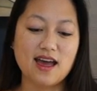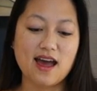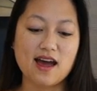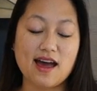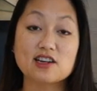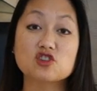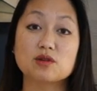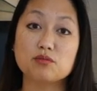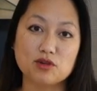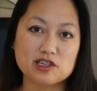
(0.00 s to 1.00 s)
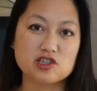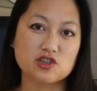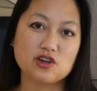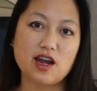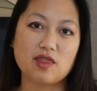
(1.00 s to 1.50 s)
extra
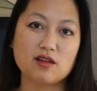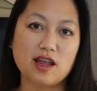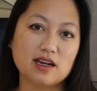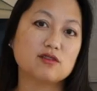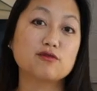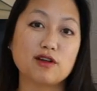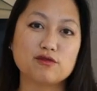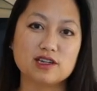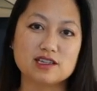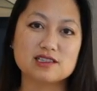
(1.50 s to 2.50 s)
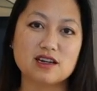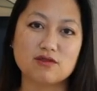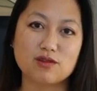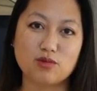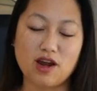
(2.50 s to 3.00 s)
moisture and the light and fluffiness of
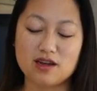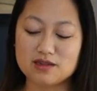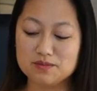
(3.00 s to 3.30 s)
the bread.